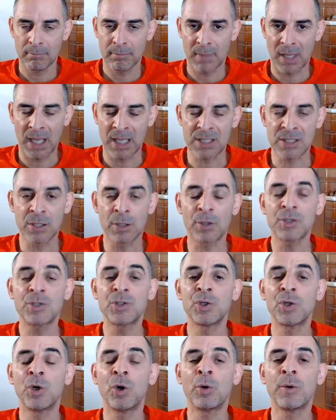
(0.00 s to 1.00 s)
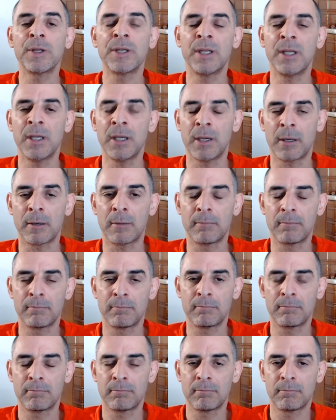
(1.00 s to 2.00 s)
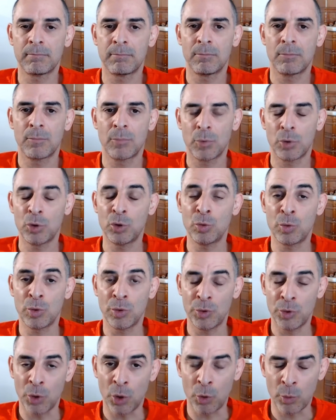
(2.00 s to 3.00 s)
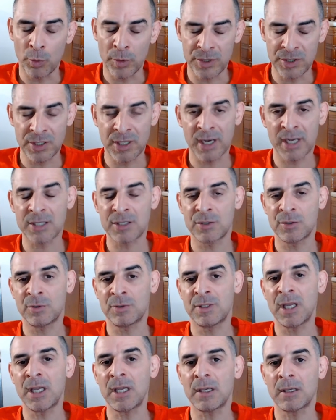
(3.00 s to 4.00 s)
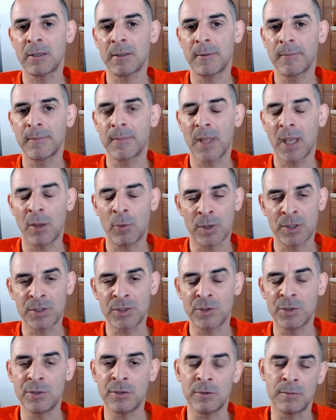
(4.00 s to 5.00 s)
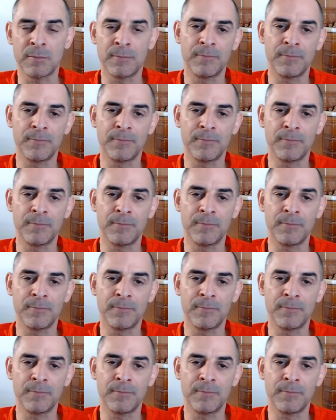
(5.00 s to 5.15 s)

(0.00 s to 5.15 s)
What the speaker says: As long as you go in here, you will know which direction to take and what to do.